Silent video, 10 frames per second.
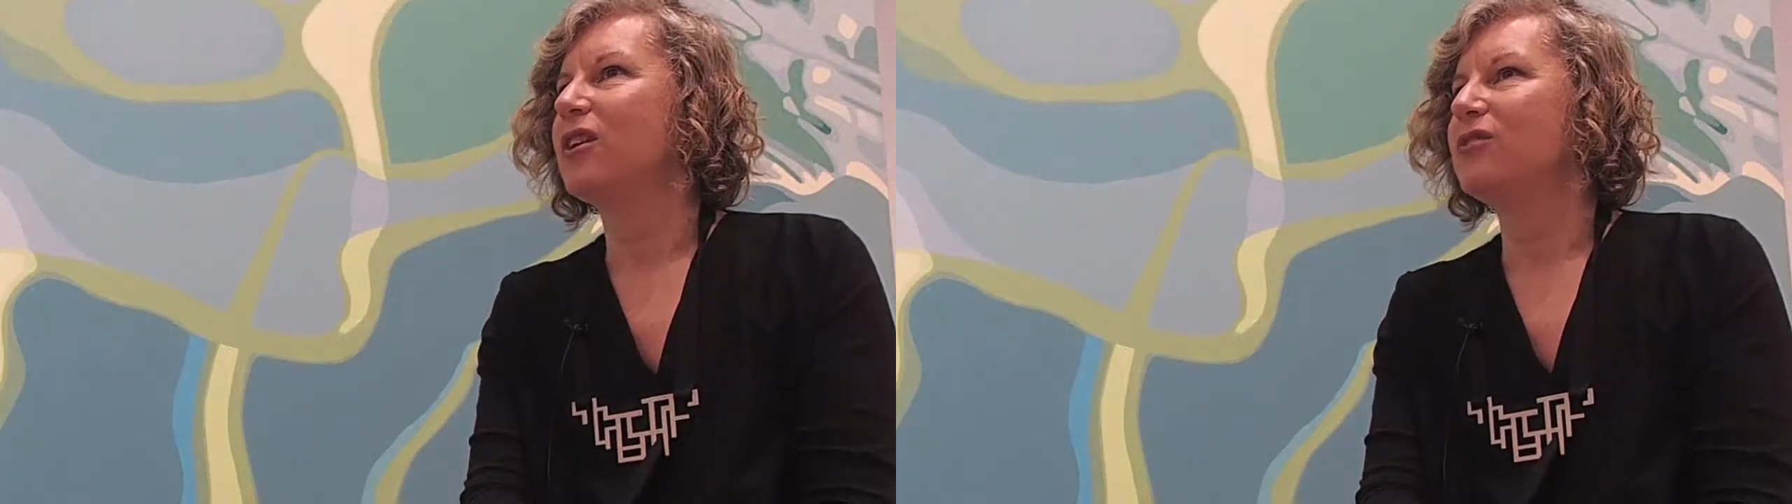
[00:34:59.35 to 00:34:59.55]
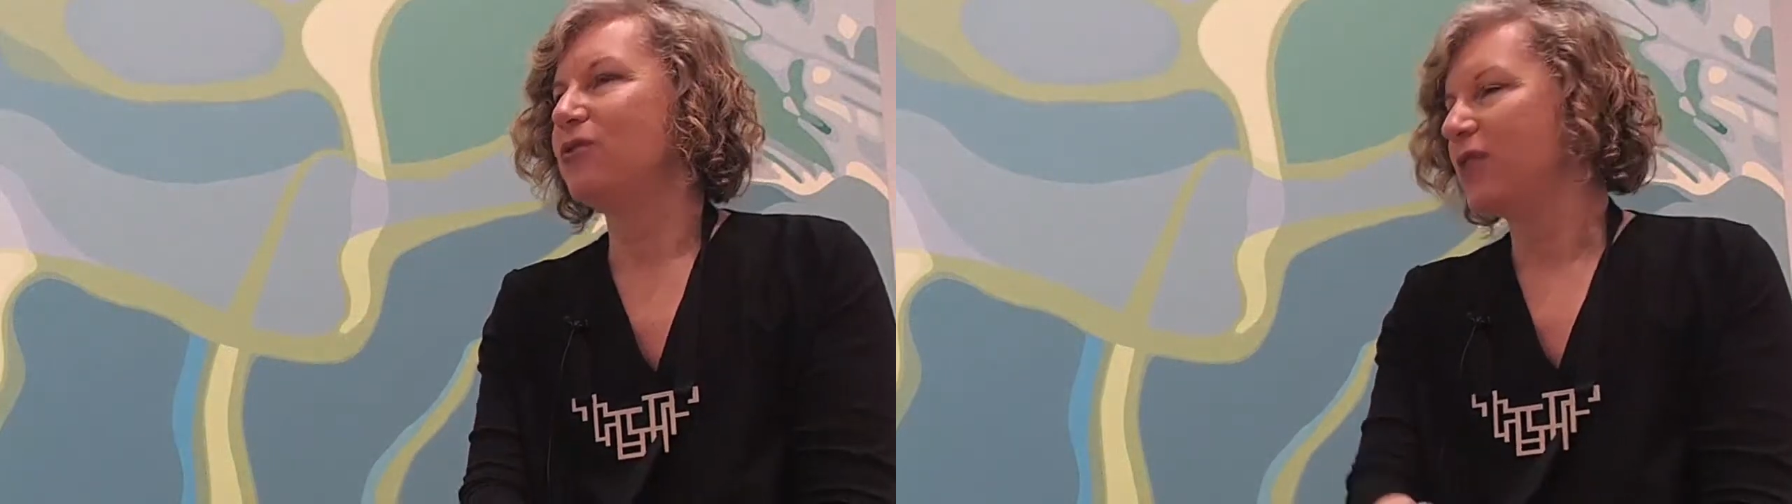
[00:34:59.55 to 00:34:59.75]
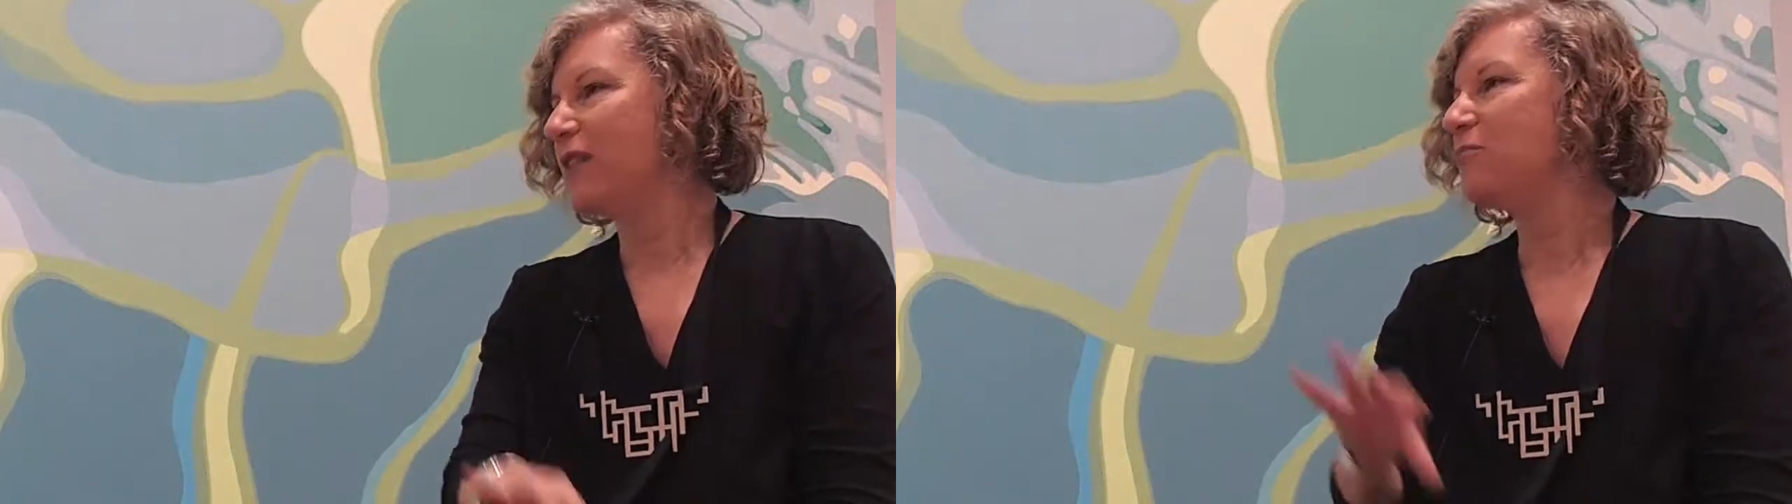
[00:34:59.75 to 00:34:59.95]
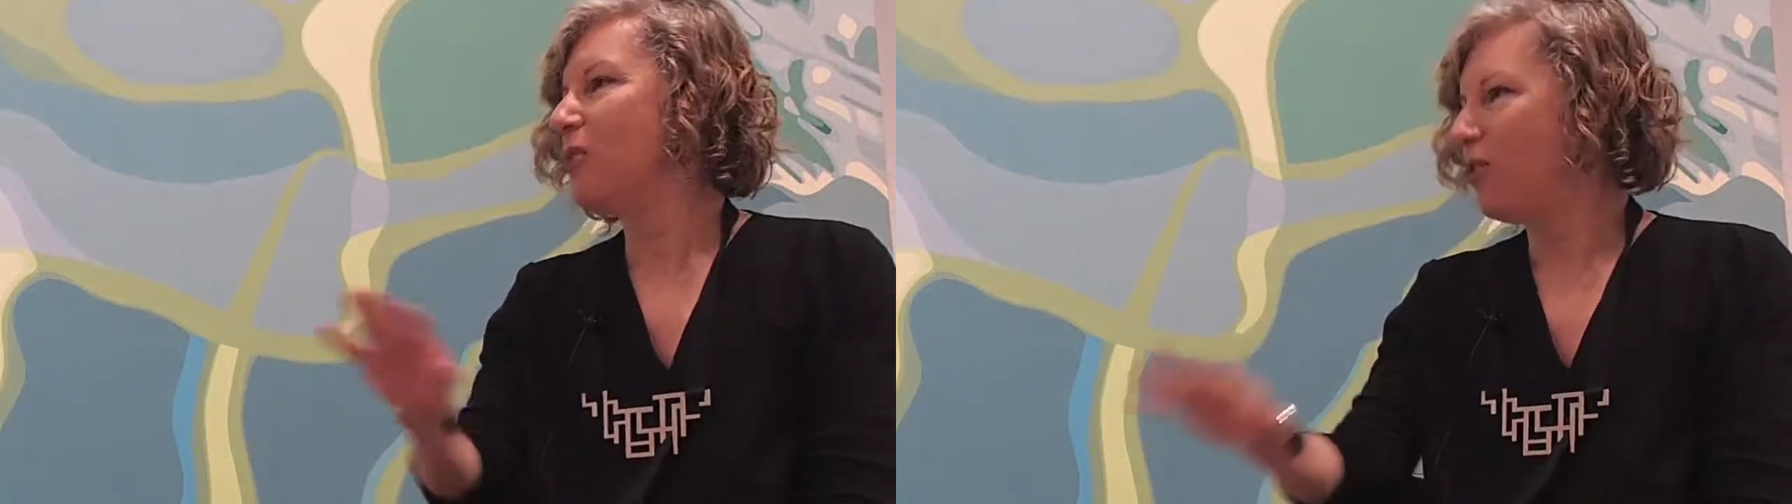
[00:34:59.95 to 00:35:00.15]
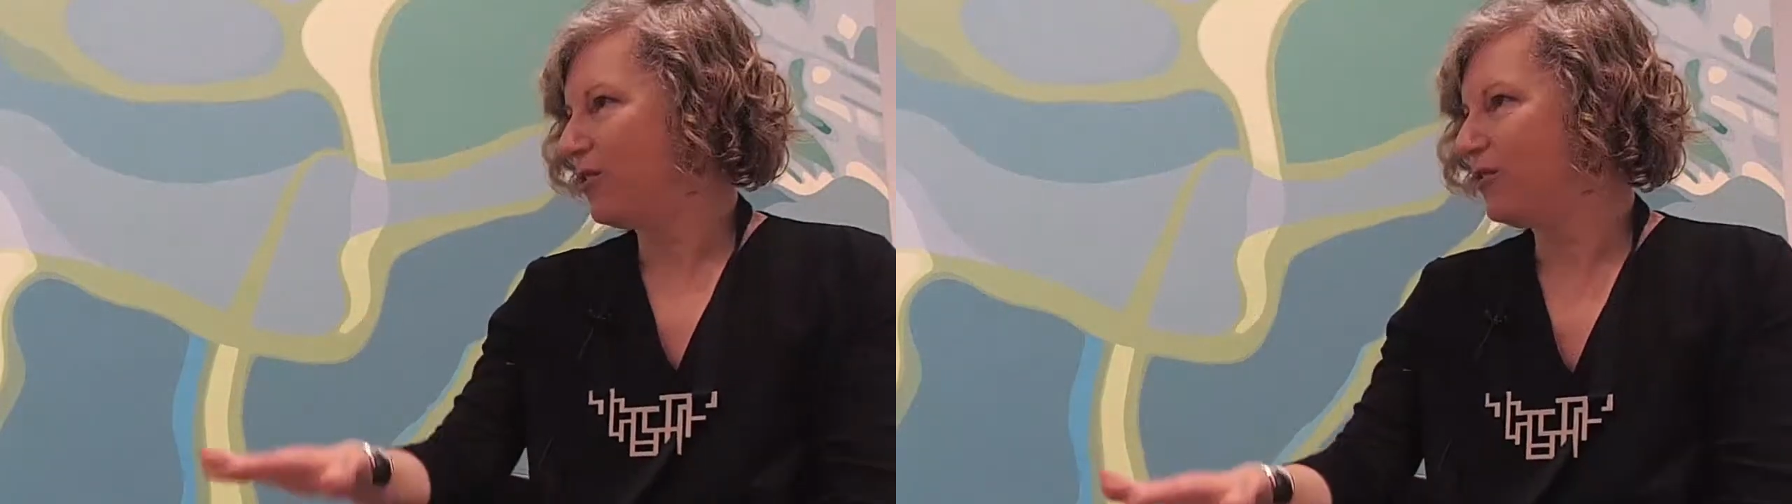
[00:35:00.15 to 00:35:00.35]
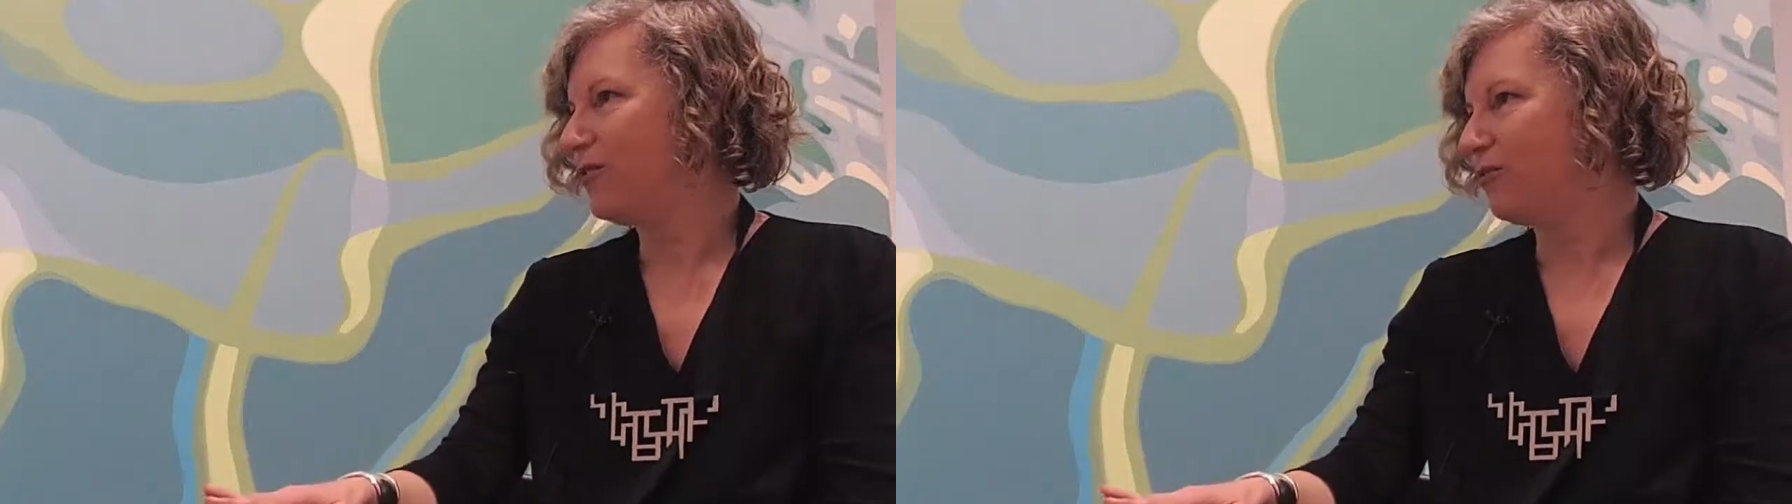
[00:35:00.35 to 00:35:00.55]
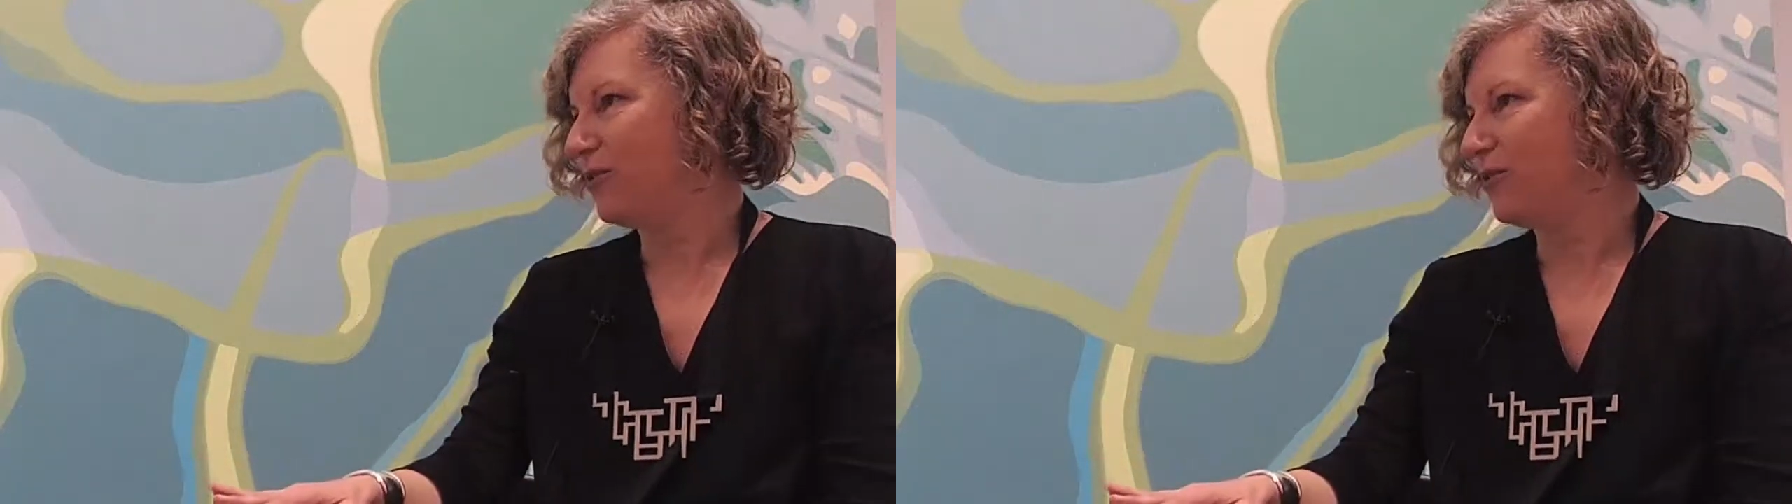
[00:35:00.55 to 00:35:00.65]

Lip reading: so that's part of the